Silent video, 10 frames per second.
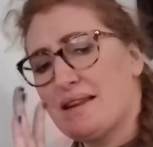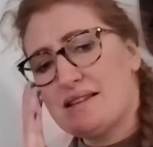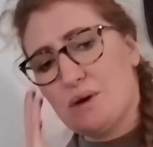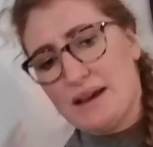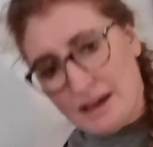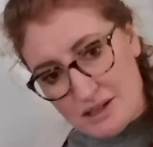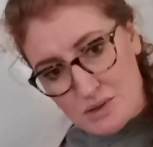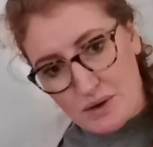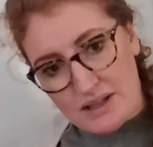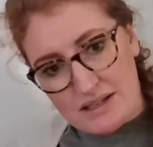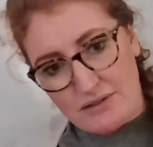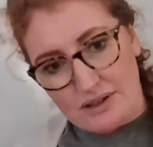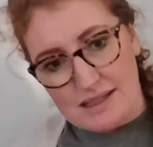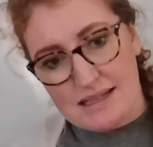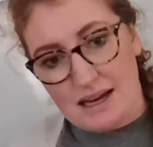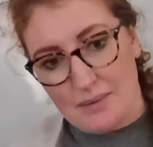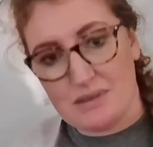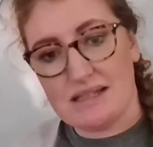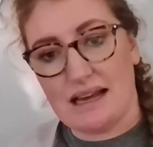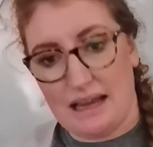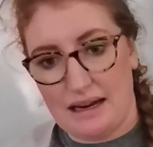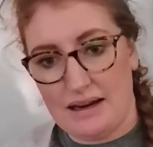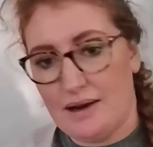So here's where the difference comes in.